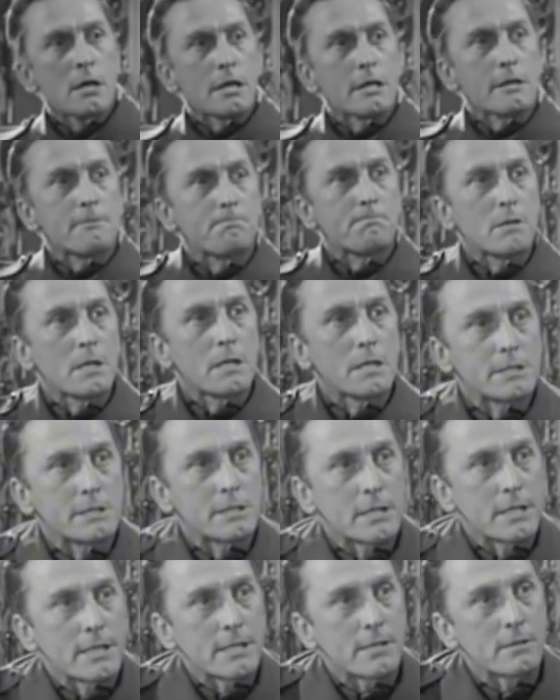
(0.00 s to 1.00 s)
I
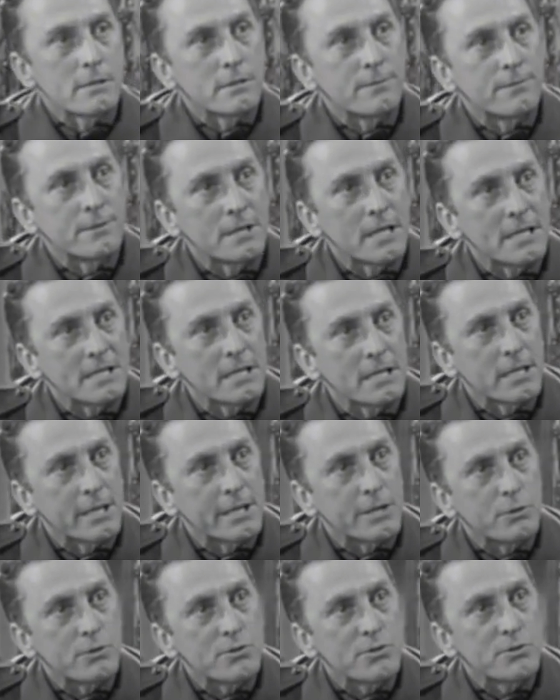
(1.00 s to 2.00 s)
apologize, sir, for not
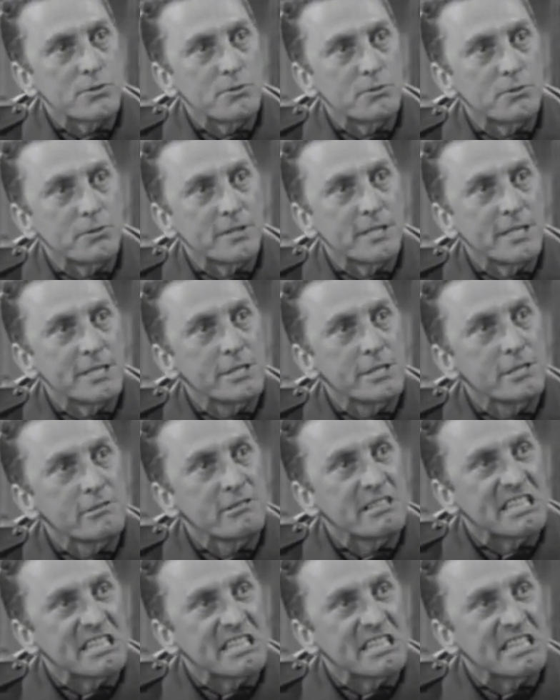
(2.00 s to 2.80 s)
telling you sooner that you're